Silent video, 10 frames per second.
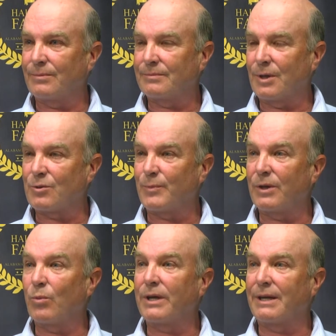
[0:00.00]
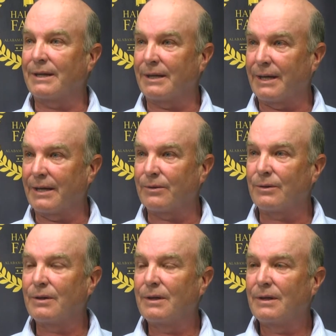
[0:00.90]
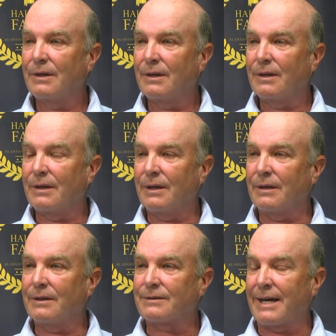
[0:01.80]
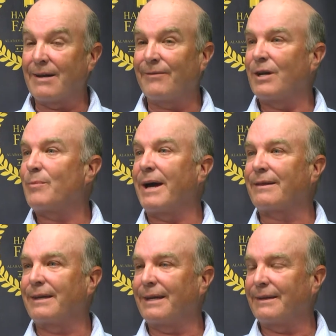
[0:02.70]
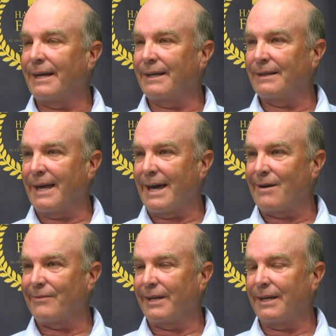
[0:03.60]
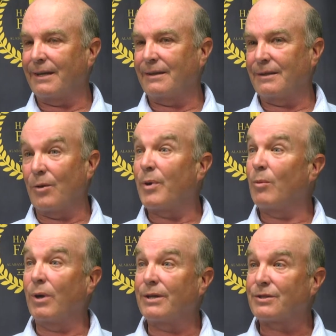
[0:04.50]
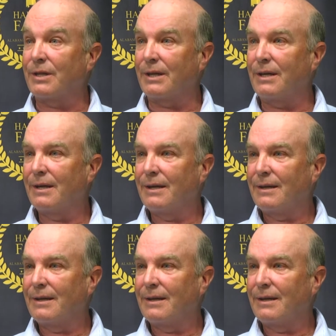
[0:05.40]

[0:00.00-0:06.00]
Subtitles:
go spend a weekend together. And it's kind of funny, back then they didn't have any publicity.